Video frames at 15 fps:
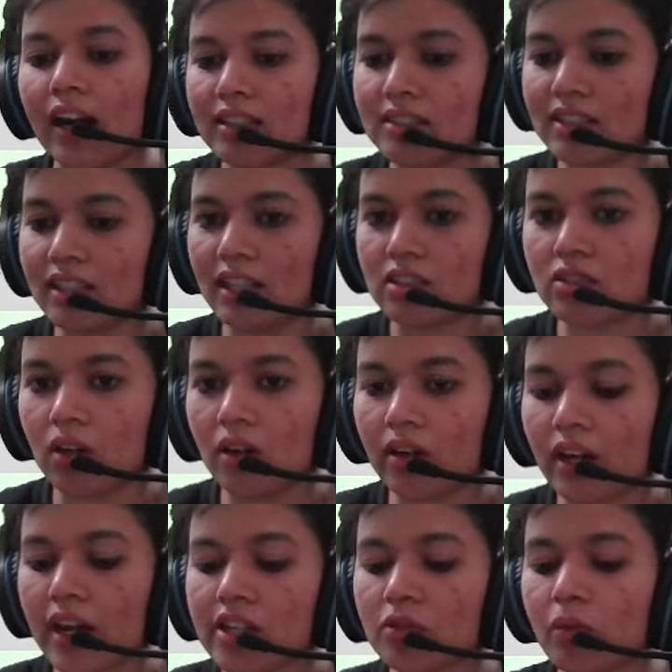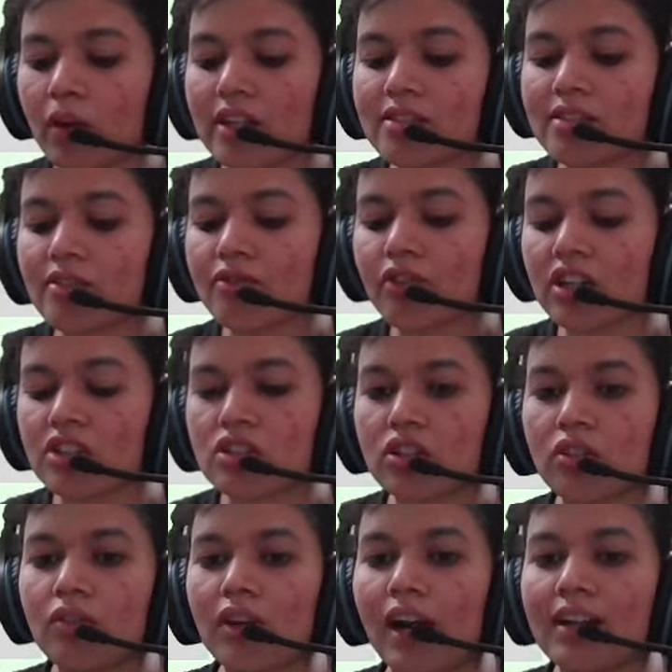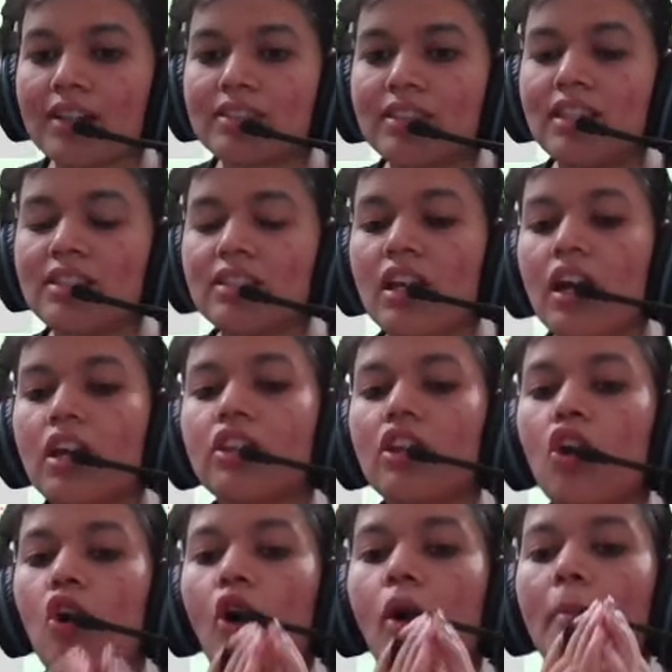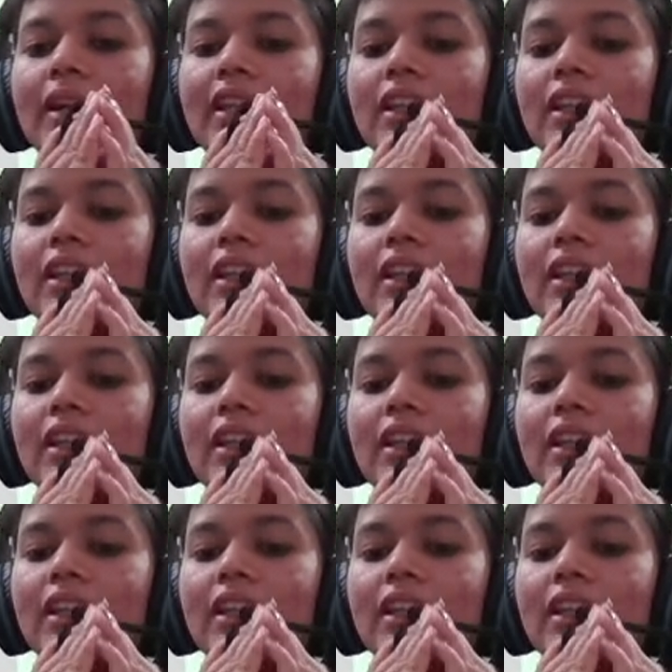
Okay, so you can see the outer membrane and the inner membrane over here.